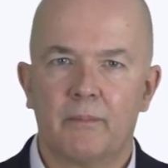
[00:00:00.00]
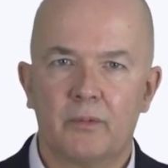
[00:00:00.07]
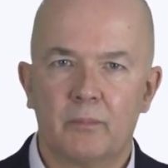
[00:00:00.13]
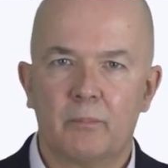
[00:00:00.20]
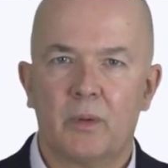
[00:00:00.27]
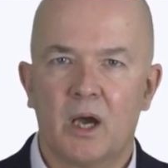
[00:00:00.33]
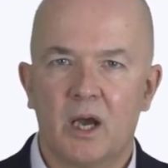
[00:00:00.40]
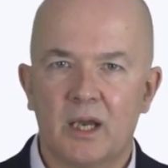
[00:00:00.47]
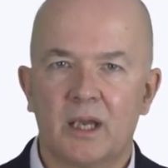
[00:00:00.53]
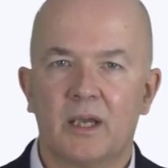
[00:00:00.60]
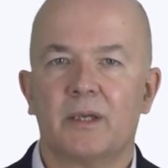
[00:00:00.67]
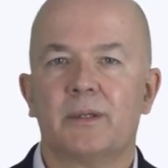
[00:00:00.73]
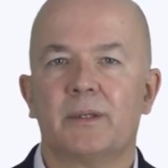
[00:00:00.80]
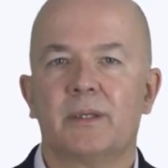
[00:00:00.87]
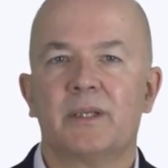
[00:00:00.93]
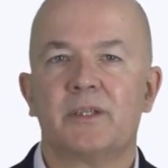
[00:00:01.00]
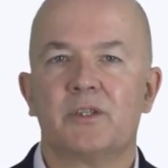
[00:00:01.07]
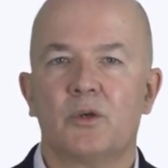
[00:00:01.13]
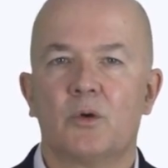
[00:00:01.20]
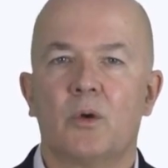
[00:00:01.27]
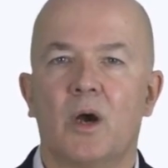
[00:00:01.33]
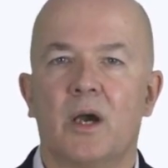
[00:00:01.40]
The buyer is
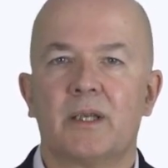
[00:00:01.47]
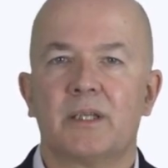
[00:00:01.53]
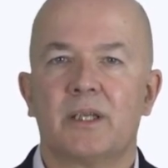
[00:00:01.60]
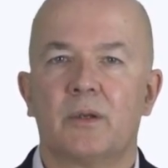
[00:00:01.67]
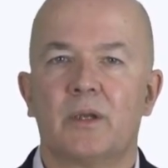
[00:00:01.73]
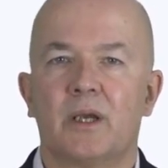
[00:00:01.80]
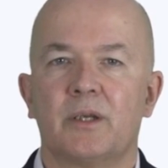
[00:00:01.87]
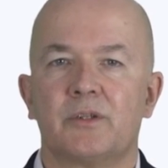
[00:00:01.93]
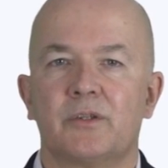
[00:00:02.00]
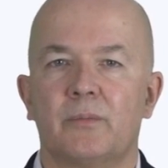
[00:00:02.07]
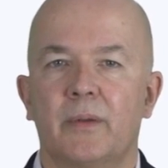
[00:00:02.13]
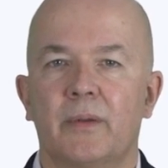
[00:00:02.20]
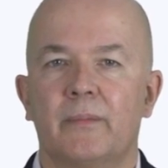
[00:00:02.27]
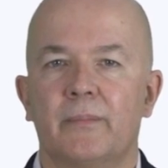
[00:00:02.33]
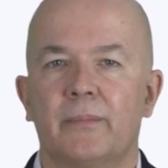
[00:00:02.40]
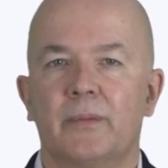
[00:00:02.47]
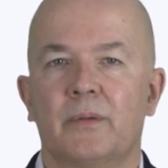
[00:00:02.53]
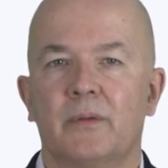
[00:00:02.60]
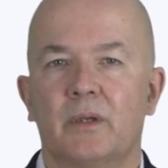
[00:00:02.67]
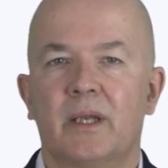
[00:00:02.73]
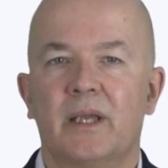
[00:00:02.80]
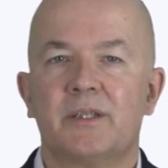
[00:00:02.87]
your ideal customer.
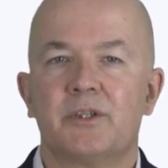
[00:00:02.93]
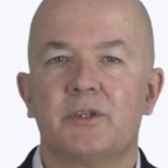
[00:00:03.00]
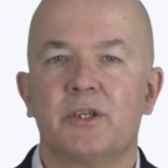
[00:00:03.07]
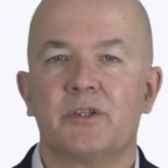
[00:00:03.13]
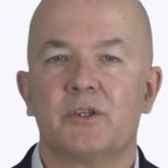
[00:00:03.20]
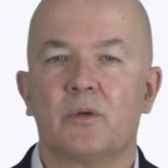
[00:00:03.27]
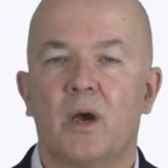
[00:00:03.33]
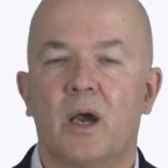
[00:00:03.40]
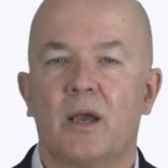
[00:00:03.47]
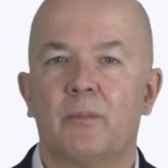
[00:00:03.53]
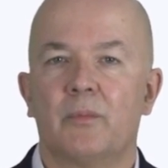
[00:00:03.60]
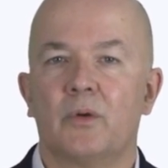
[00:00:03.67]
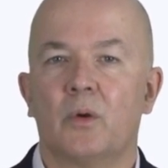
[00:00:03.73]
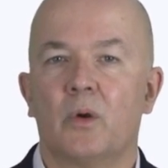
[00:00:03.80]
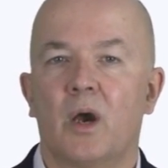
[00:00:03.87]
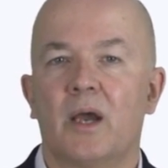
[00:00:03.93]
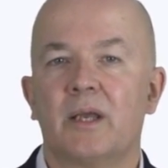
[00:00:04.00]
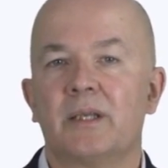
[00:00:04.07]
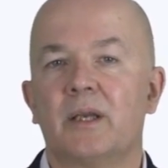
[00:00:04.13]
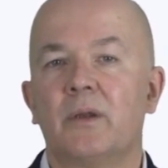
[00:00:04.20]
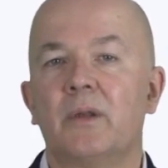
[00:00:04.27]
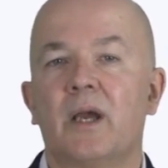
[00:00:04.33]
You need to describe your
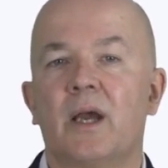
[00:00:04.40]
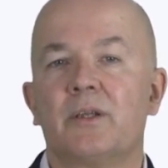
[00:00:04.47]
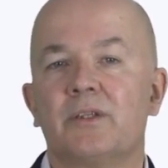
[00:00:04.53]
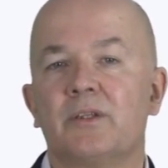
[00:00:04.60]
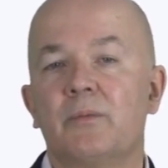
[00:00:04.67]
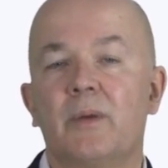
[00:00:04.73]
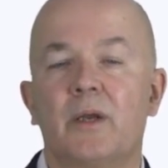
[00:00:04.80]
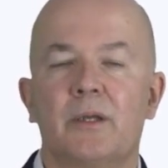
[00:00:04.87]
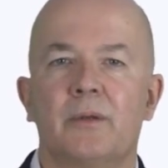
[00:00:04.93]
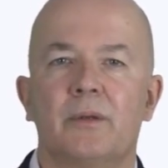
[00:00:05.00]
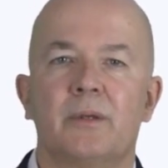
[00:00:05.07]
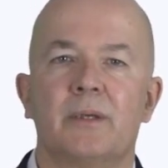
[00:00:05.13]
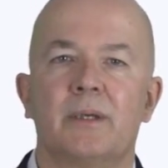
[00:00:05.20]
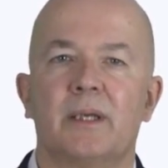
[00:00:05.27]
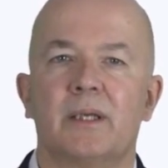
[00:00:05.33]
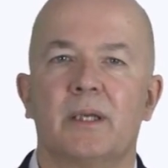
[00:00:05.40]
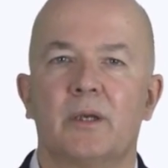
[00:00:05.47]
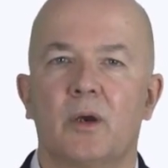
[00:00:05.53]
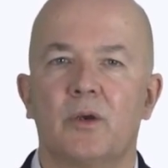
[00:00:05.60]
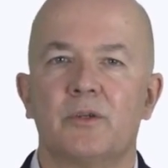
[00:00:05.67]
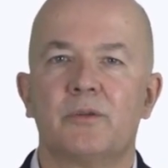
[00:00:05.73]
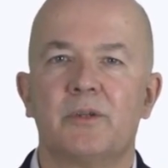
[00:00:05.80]
ideal customer in a
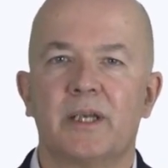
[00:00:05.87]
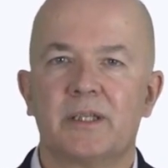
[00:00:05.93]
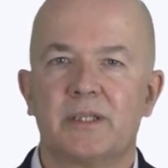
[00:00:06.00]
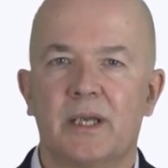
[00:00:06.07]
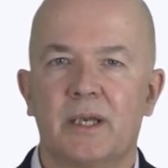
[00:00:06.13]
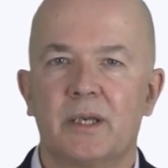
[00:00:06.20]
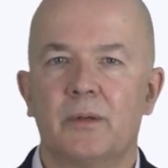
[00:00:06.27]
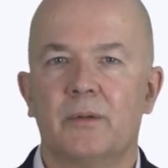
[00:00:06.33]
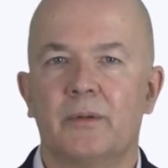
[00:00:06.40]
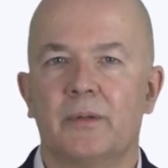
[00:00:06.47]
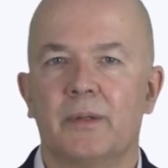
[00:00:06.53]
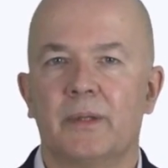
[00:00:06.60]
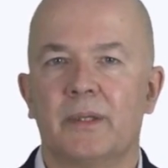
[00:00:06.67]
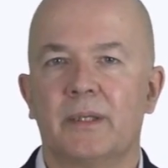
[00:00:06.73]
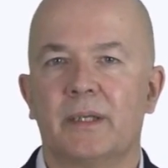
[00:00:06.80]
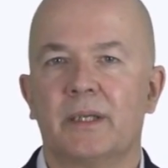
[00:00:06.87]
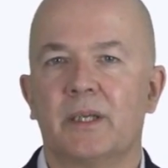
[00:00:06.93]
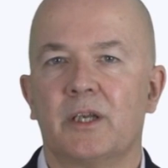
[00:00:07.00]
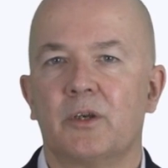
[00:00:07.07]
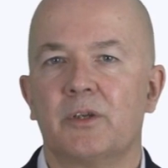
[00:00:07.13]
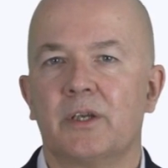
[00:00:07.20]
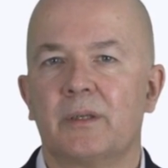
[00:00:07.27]
lot of detail,
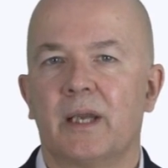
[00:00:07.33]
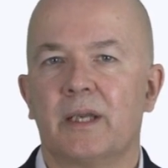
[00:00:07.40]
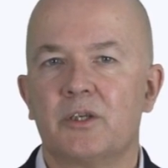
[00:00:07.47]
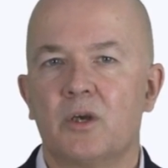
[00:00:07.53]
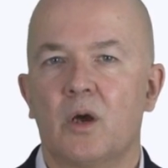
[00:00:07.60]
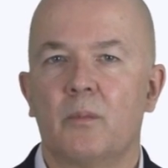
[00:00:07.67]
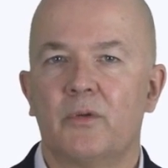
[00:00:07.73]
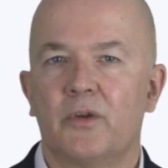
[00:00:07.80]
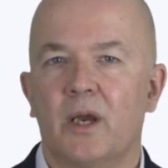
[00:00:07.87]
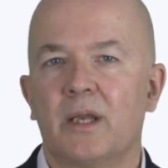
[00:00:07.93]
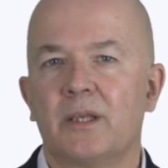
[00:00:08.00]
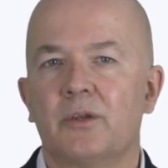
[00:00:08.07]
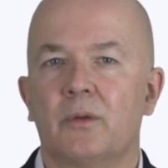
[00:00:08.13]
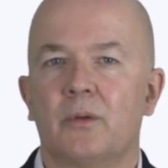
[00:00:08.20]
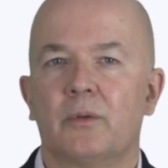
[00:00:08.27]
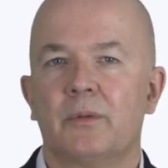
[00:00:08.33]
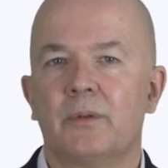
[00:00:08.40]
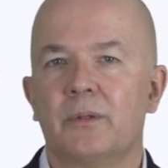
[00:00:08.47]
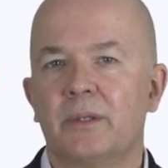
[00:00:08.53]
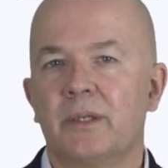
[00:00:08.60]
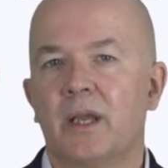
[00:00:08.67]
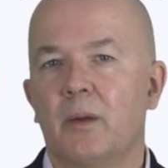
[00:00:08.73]
including their job title,
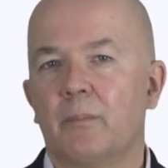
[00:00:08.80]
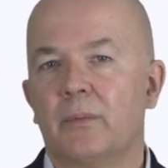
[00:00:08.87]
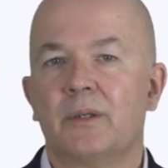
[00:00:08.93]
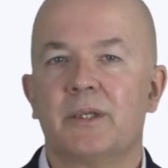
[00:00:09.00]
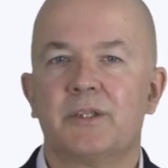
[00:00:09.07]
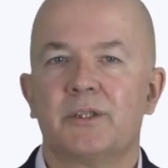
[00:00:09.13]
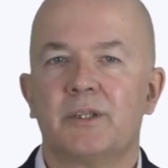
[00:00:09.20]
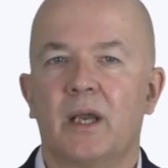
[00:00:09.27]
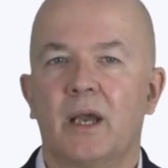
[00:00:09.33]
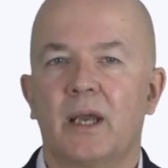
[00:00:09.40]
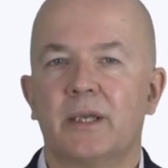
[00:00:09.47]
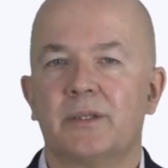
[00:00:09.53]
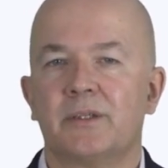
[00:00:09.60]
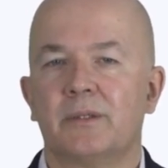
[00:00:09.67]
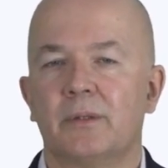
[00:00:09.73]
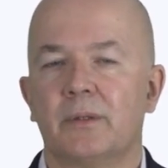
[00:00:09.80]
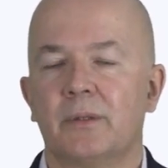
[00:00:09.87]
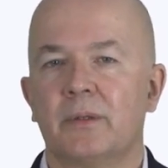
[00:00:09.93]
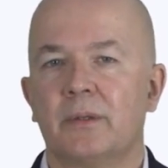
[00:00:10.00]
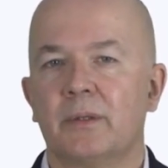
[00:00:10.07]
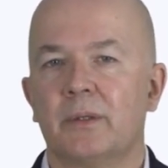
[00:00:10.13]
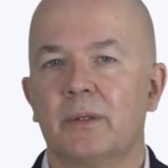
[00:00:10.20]
company size,
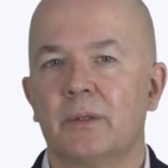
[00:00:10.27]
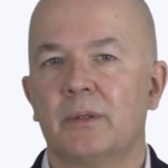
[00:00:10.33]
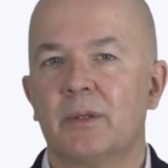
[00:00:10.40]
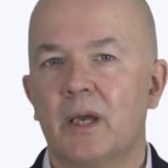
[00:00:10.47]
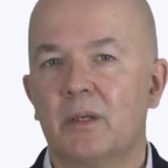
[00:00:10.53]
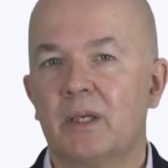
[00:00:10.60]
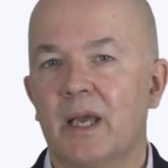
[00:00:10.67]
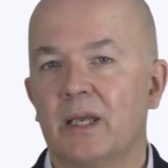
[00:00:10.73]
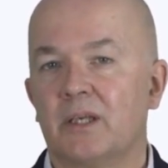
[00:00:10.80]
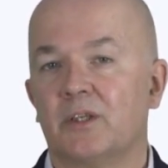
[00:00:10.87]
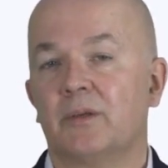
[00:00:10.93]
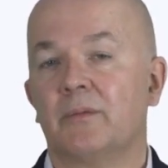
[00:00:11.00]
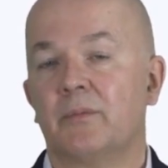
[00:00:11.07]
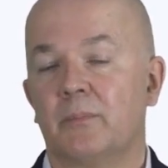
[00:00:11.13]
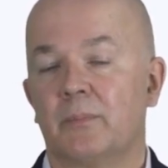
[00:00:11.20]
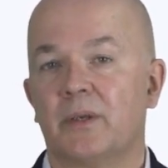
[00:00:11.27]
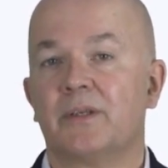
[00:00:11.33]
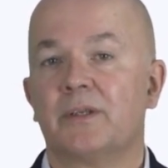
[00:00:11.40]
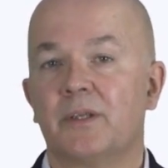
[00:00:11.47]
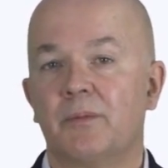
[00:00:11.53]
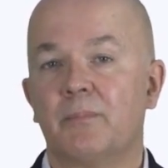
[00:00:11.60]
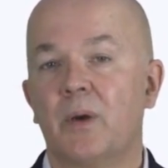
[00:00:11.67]
location for business